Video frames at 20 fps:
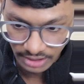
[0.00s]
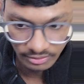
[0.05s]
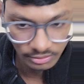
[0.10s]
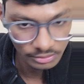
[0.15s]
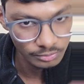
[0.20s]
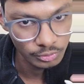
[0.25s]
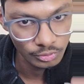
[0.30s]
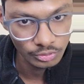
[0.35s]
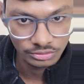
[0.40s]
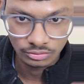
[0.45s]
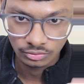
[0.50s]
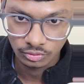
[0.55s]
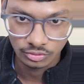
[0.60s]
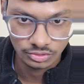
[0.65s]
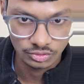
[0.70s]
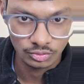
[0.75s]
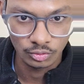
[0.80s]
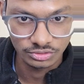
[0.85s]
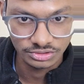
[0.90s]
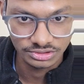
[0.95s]
I will put
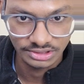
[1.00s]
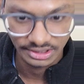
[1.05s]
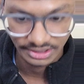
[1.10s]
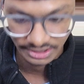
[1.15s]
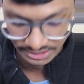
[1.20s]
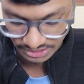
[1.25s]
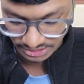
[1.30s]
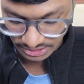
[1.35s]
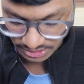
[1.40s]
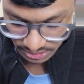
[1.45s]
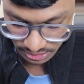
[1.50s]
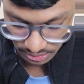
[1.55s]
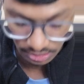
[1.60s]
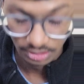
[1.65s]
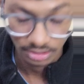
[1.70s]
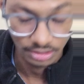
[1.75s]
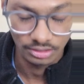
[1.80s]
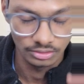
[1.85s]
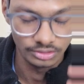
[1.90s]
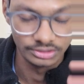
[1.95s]
those course in the lectures
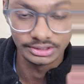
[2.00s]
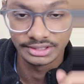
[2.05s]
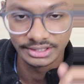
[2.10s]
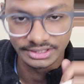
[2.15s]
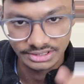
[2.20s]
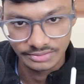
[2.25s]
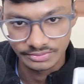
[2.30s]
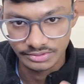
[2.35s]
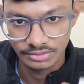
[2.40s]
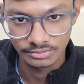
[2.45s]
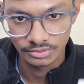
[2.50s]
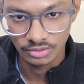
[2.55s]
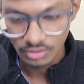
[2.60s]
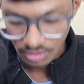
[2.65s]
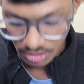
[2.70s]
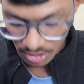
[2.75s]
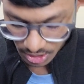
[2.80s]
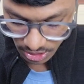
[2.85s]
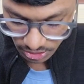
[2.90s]
in the description below,